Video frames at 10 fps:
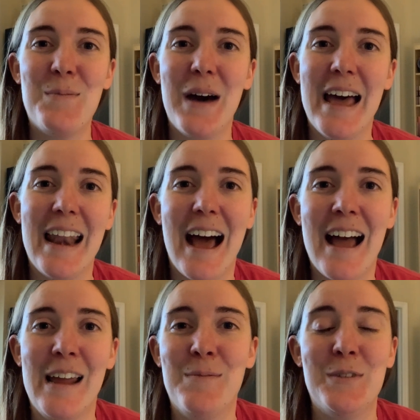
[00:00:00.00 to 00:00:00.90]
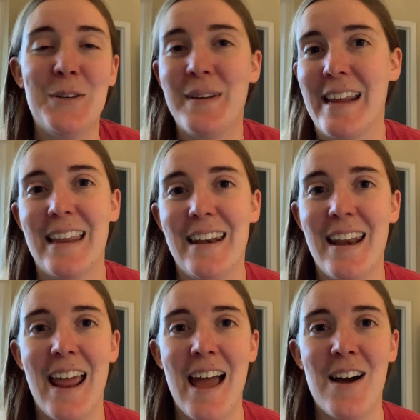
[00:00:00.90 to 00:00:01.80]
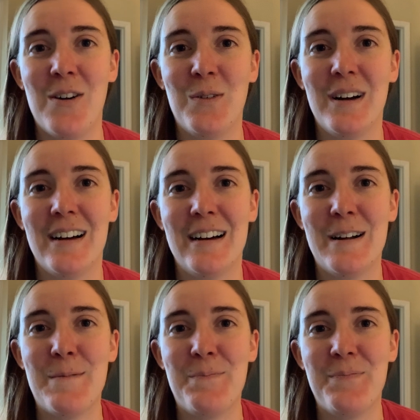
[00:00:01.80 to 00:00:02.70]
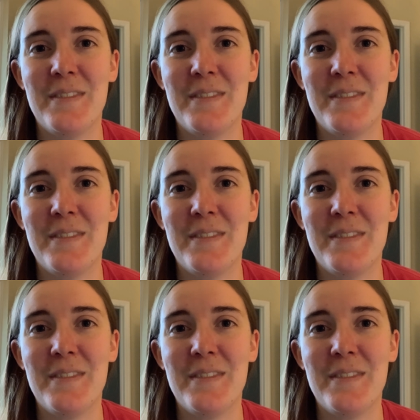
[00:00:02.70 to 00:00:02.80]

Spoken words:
but I am doing it now,